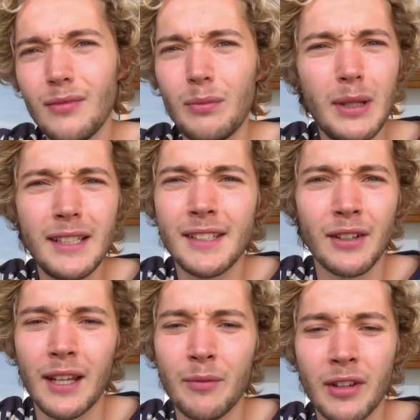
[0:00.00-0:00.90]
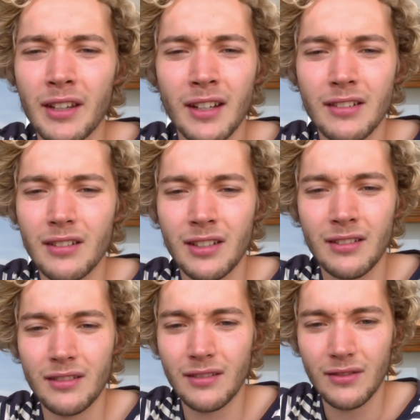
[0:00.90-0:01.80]
Please don't let him run the country.
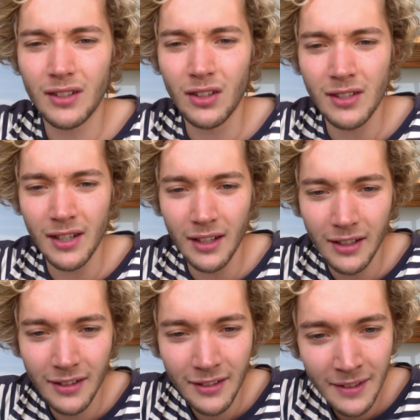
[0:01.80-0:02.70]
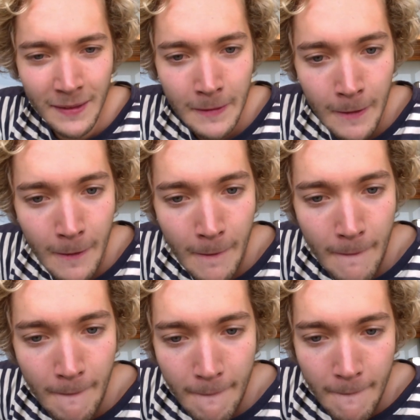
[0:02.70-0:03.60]
God's sake.
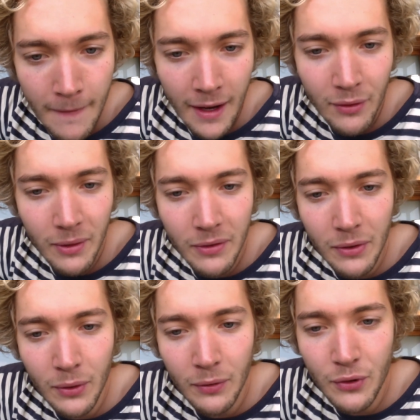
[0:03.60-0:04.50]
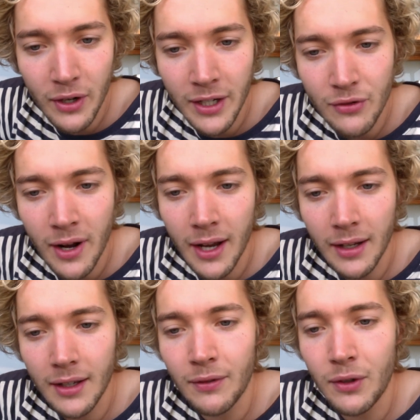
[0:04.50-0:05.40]
Have you ever thought of trying
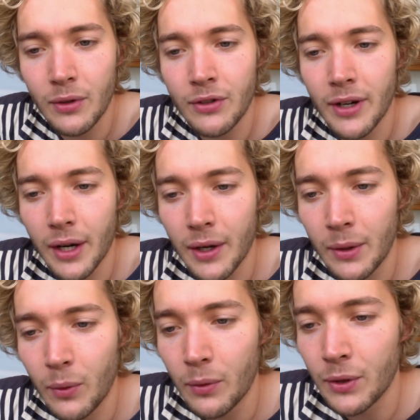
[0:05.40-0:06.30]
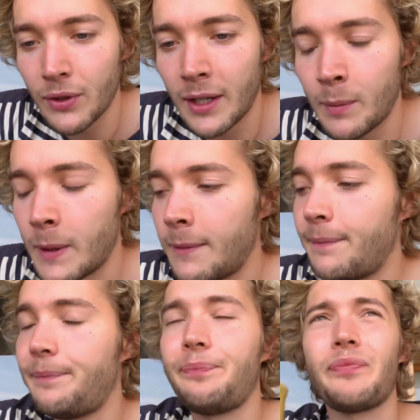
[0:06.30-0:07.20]
drag? If you were a drag queen, what would your name be?
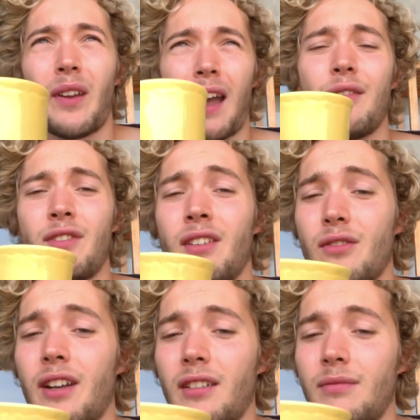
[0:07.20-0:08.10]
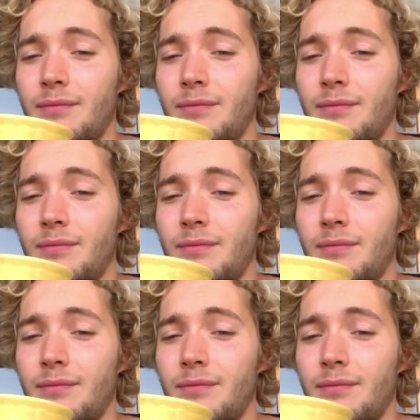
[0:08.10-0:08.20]
I have done drag.